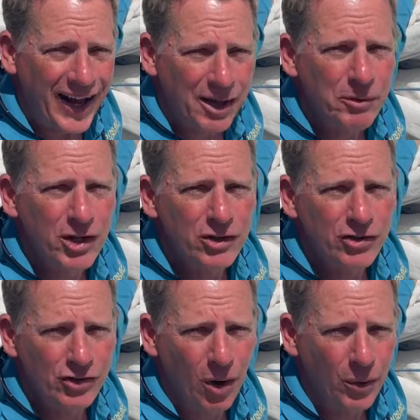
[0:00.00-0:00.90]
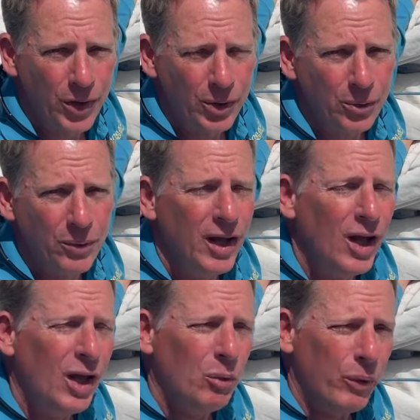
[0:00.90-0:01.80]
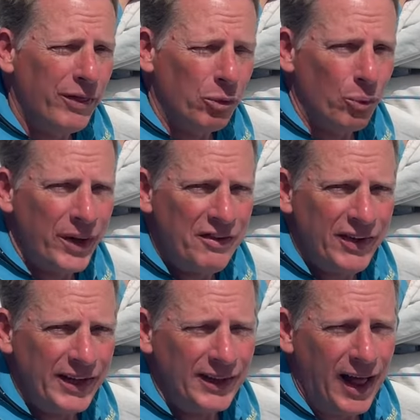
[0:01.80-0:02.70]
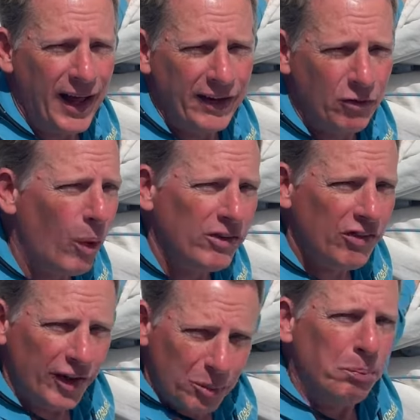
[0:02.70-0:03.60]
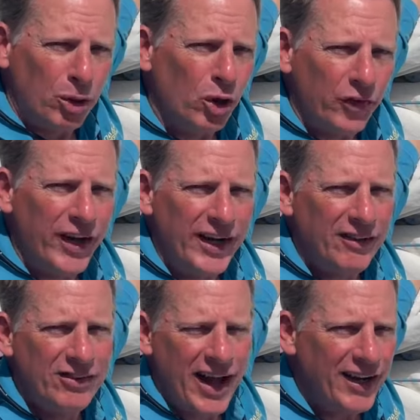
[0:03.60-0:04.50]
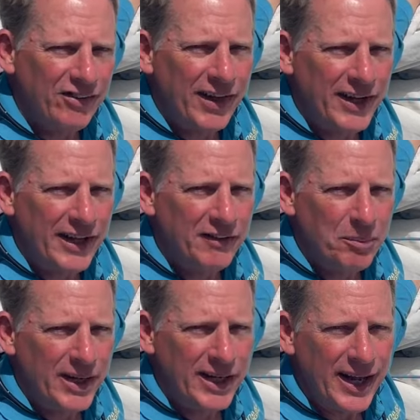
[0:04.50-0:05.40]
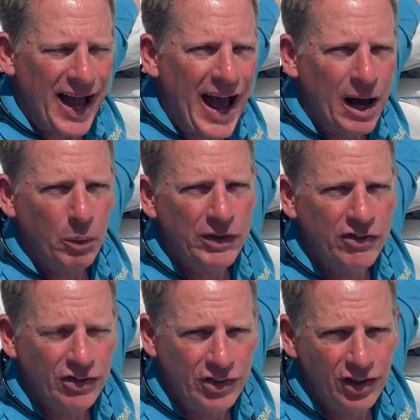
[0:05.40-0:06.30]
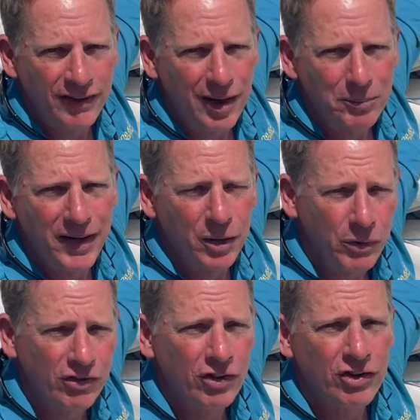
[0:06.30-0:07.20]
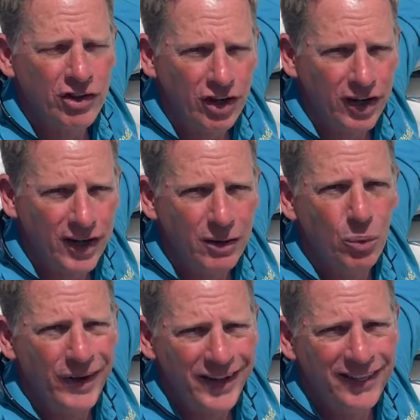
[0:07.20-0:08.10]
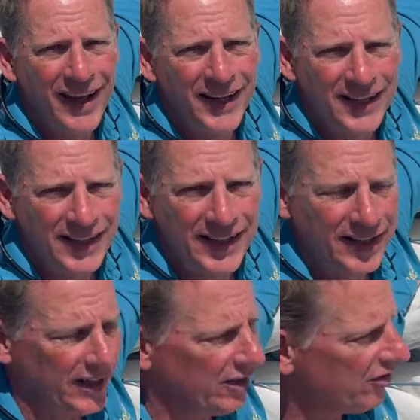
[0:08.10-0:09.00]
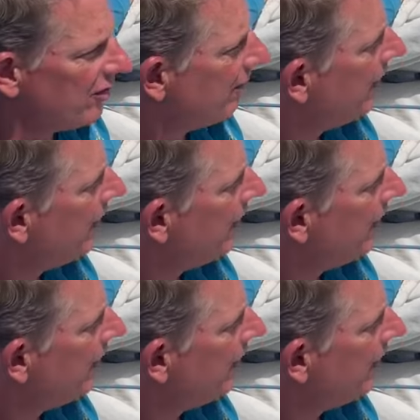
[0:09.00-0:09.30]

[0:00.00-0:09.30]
I am going to show you with the reefing lines, once they're pulled in as tight as they need to be, how we secure them. And we secure it with a cleat hitch.